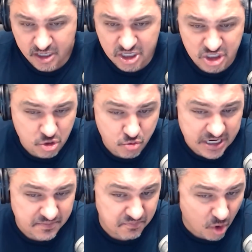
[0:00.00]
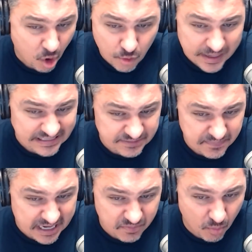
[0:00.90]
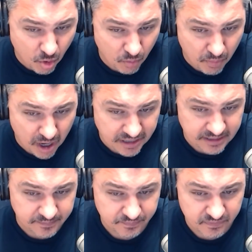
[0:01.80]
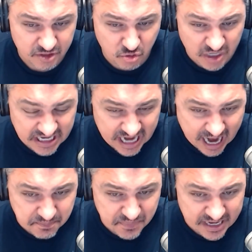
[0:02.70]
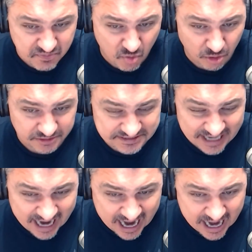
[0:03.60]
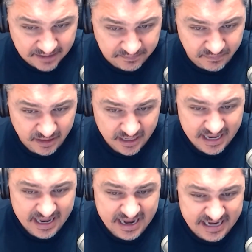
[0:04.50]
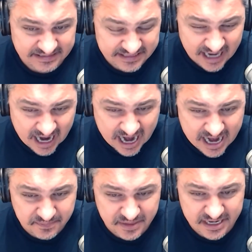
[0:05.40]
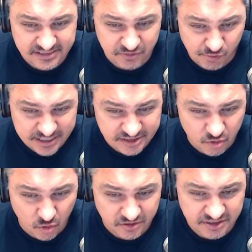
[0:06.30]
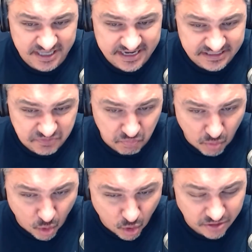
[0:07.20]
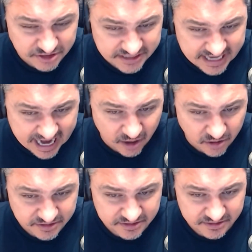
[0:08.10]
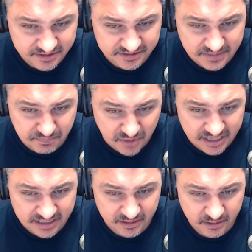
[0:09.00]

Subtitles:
You can always make more money. You cannot make more time. And time is a resource that is more scarce than money.